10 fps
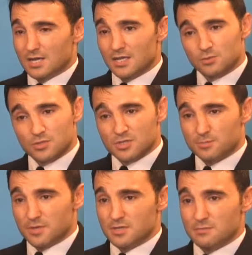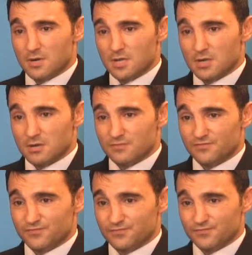That's what you spend your money on.
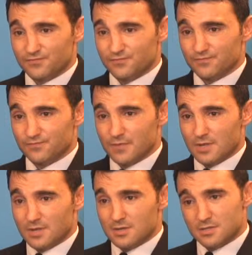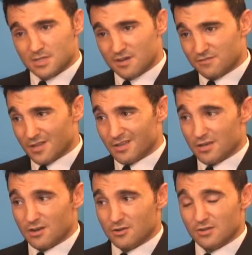Instead of taking
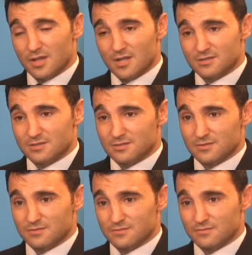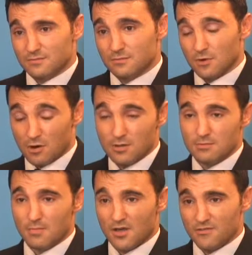care of your debts. Or your
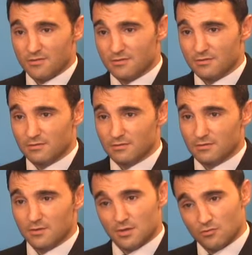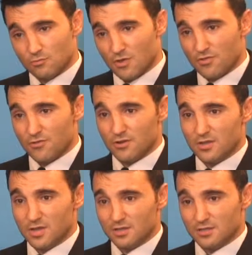mother in room one
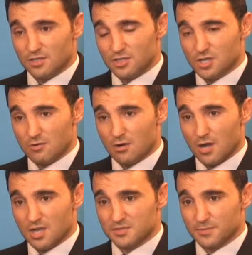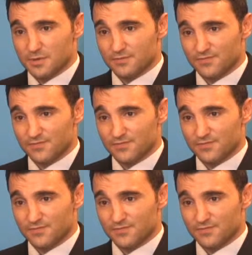thirty-eight at the General Hospital.